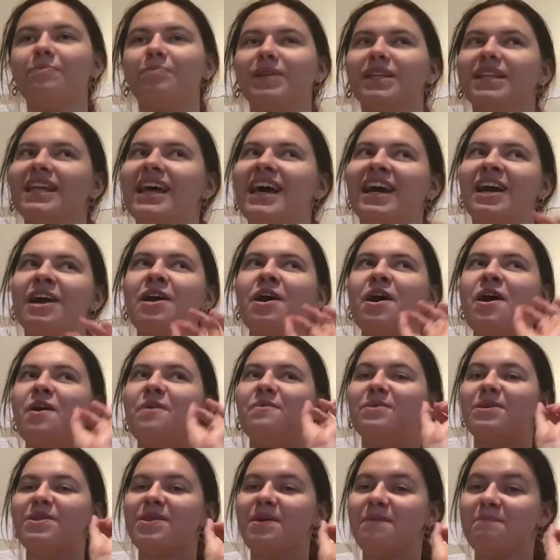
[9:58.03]
But, like,
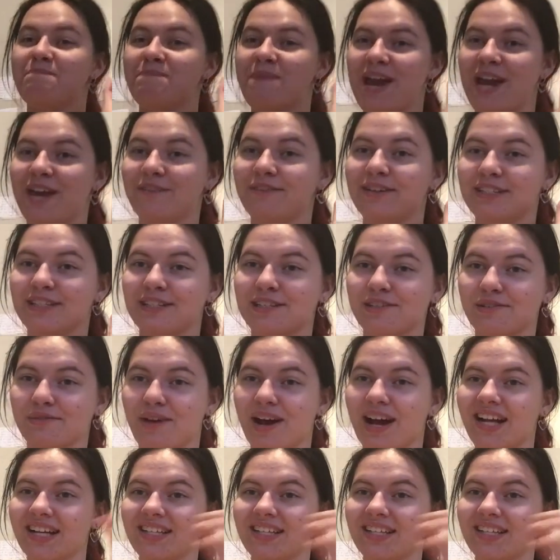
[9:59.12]
one of the main reasons why